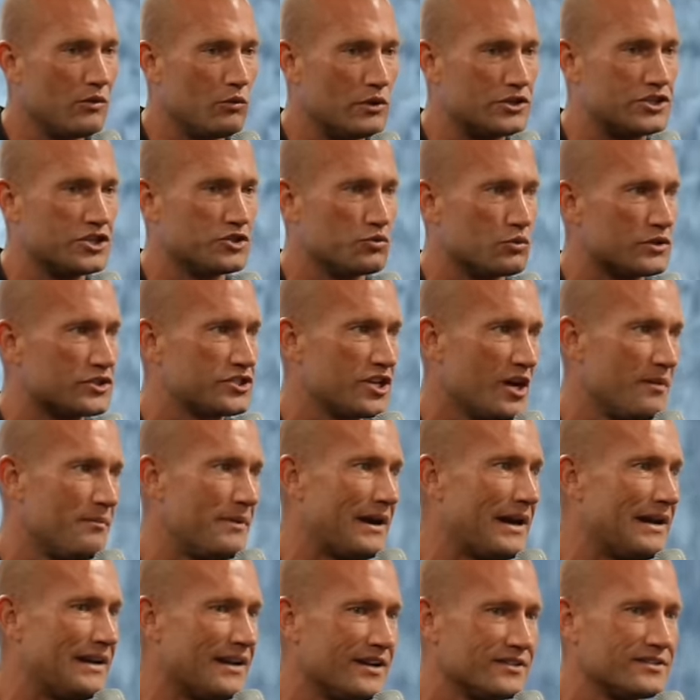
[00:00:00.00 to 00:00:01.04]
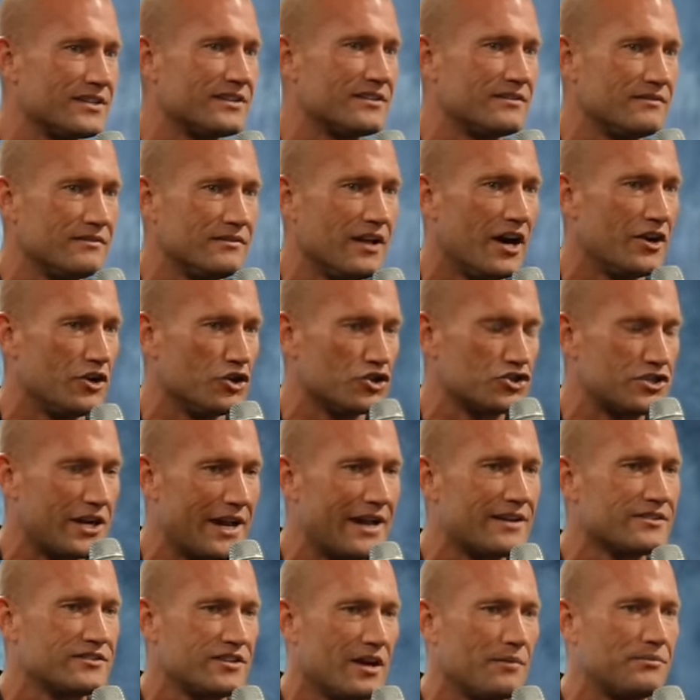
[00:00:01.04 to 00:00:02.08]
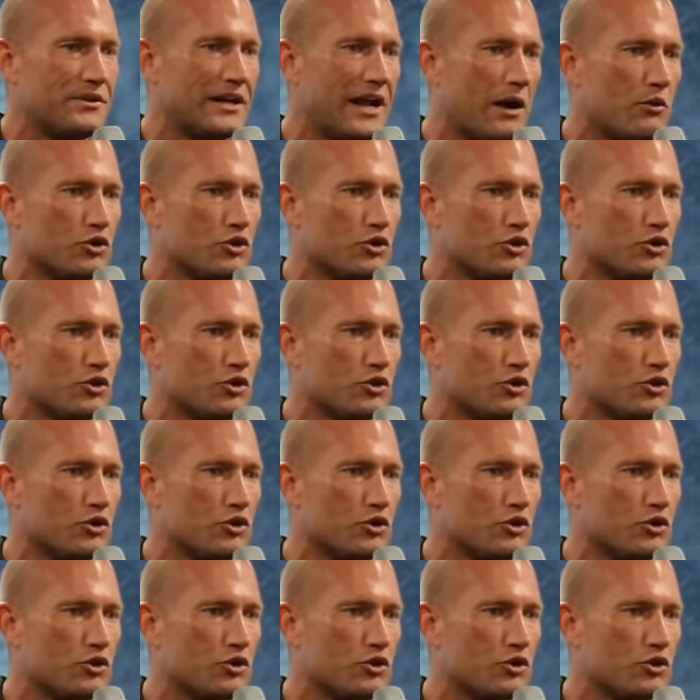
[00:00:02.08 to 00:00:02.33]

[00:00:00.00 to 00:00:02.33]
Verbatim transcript: which is when somebody doesn't understand something,